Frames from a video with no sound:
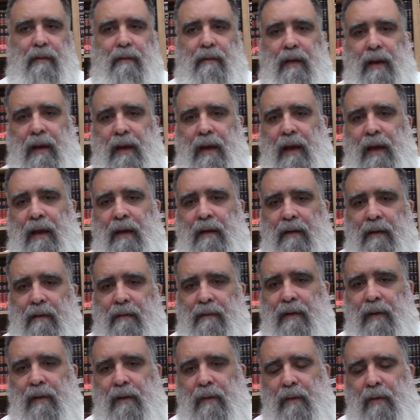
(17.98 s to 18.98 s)
Again,
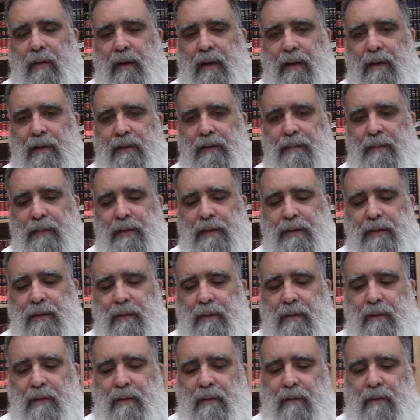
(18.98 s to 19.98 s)
if you look at this
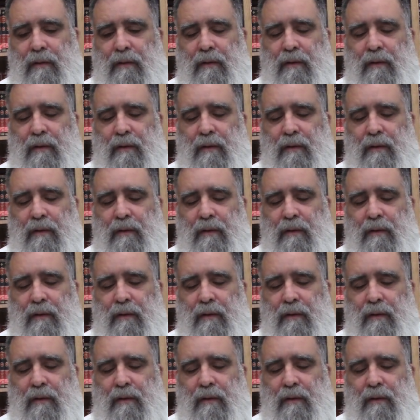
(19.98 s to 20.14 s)
pasuk,